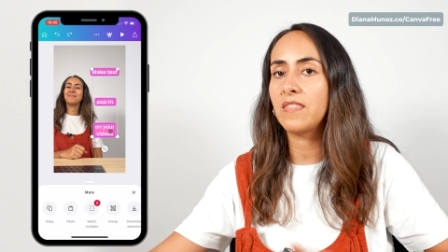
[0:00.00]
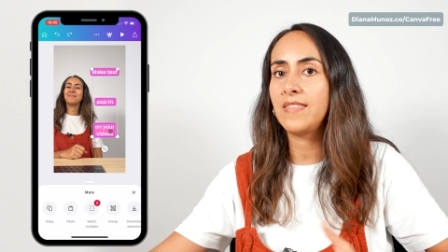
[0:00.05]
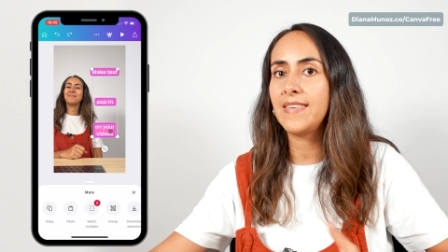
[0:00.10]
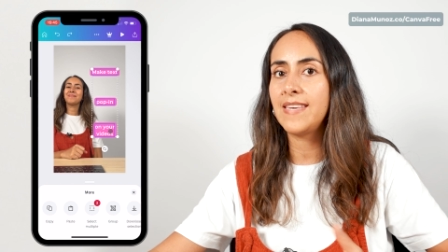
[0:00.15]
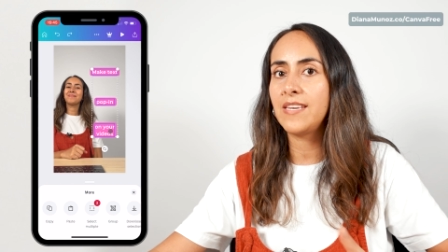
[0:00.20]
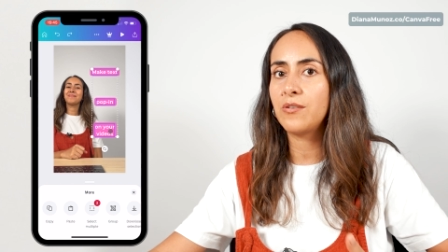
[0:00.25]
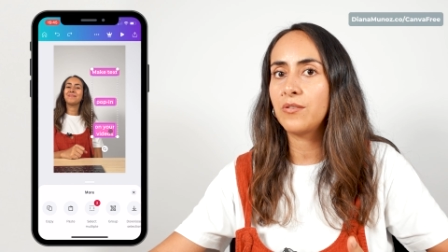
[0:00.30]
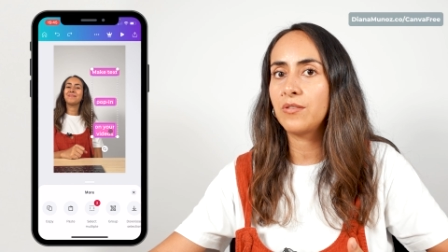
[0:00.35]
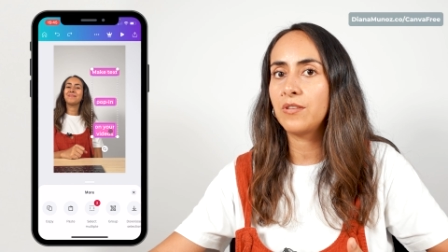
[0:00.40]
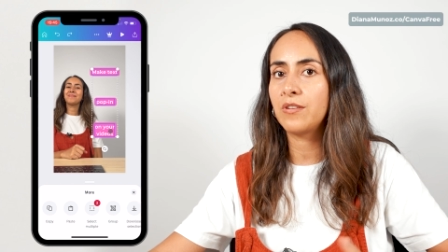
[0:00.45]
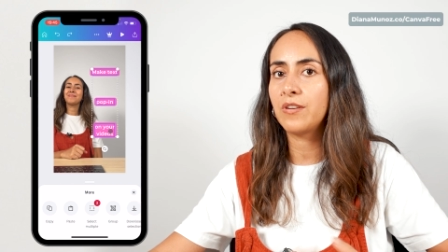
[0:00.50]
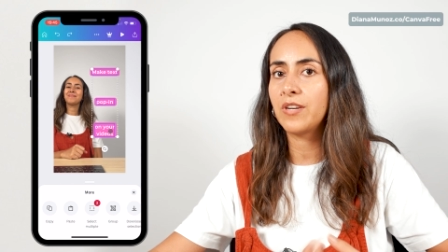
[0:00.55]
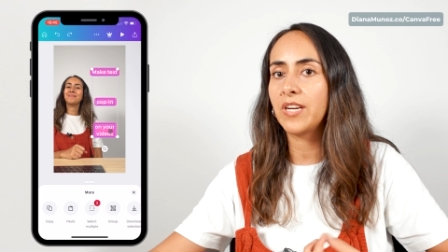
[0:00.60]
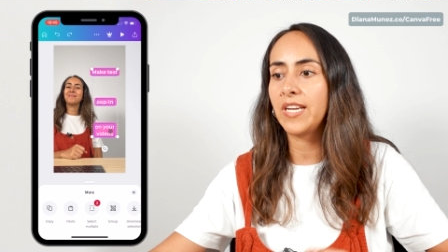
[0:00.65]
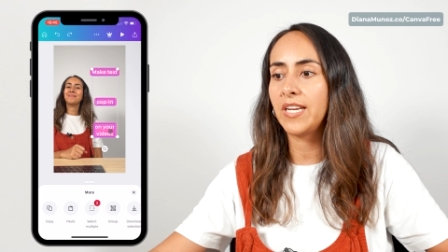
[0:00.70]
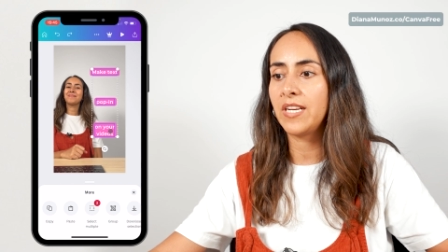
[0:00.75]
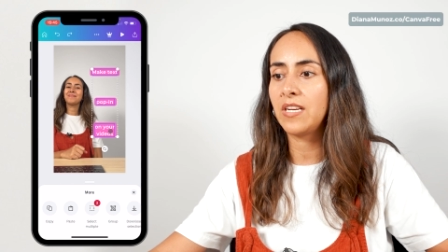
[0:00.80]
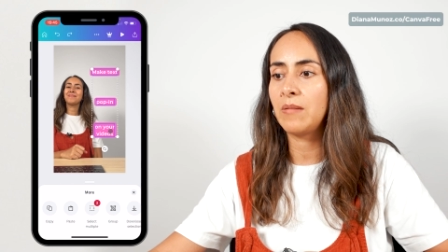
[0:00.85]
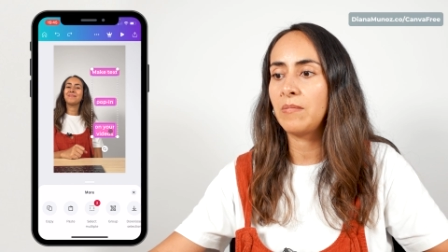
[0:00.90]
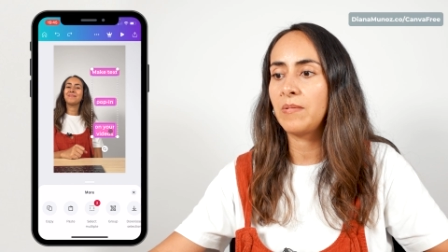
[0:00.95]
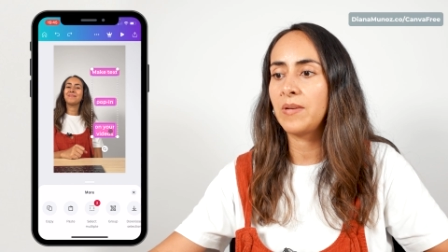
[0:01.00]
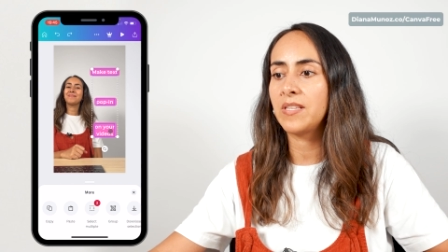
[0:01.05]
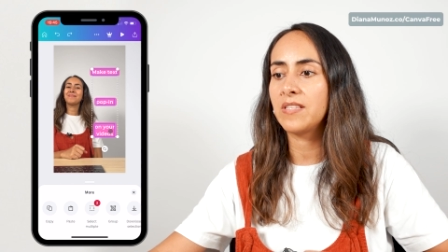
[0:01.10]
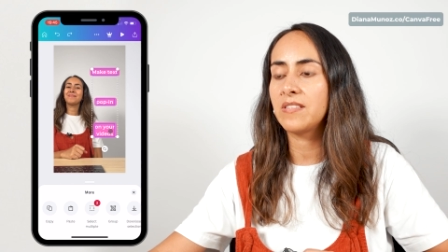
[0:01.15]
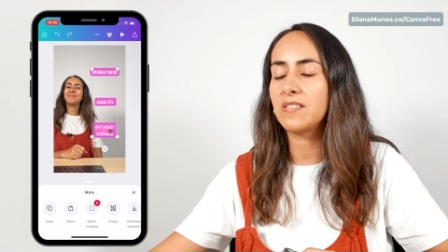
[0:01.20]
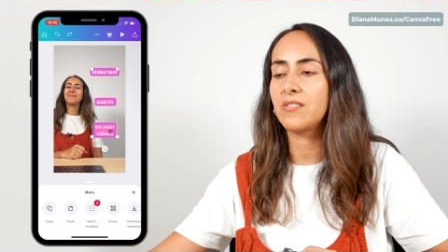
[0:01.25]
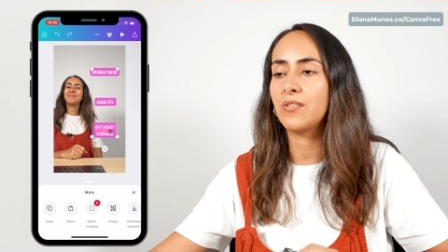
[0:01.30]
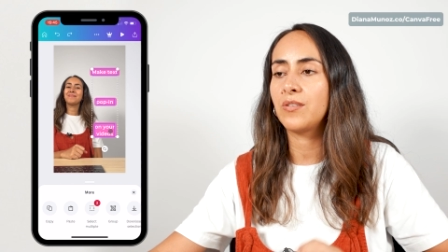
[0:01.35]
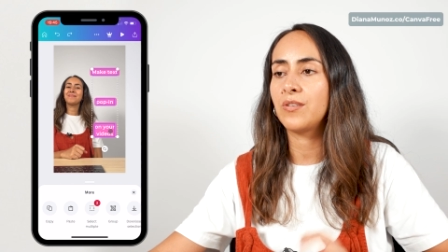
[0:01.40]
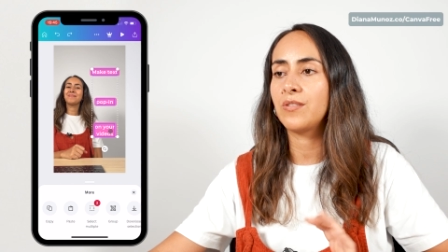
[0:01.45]
the other
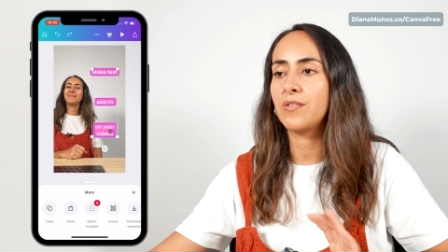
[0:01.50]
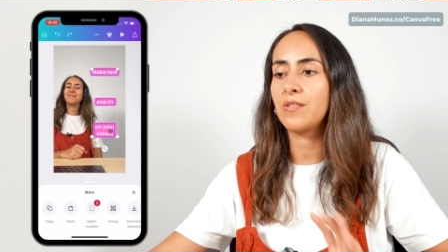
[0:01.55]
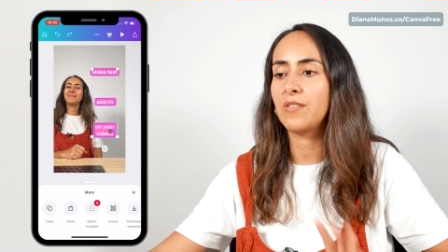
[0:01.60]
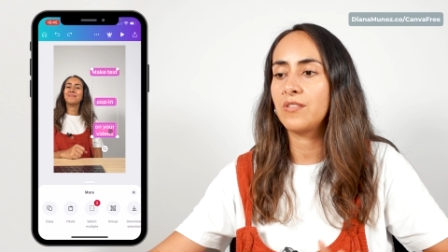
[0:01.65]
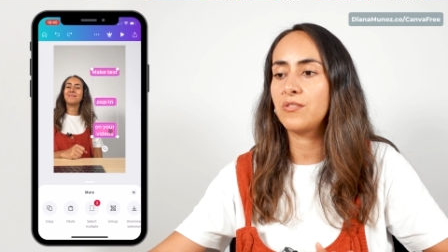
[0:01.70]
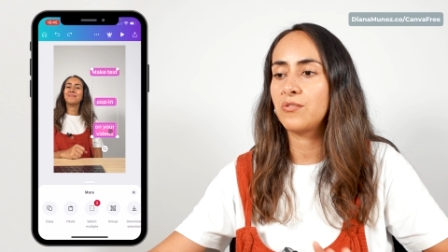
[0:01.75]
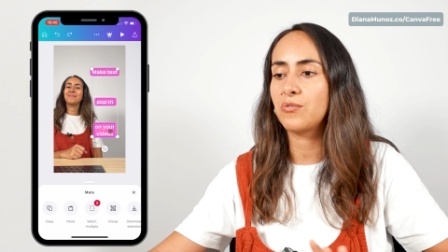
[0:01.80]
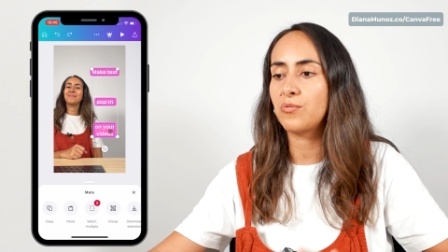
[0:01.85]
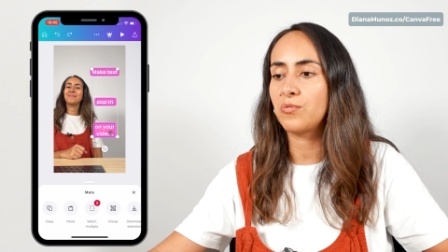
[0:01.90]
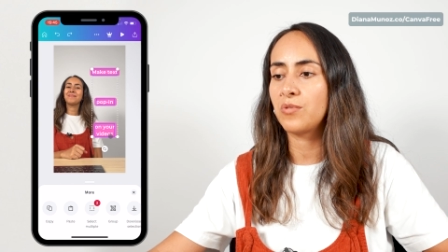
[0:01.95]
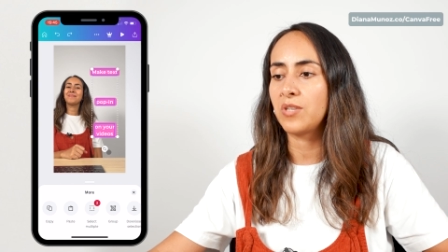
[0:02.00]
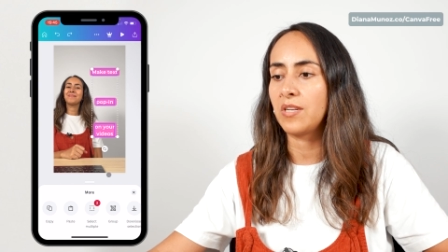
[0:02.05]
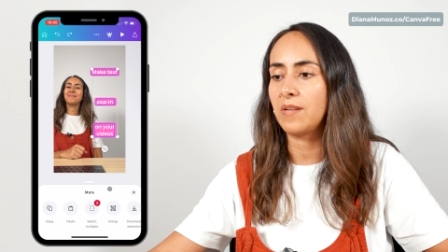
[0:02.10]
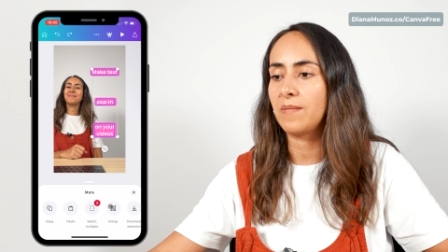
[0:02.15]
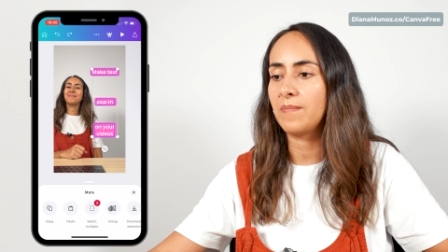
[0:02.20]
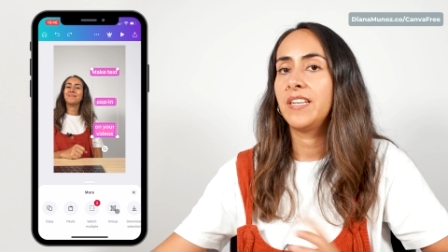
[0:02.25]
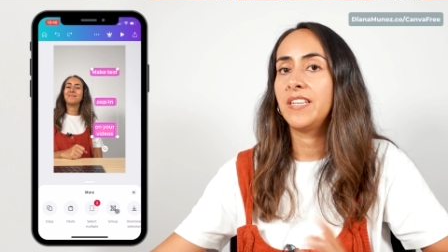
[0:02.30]
elements on the screen.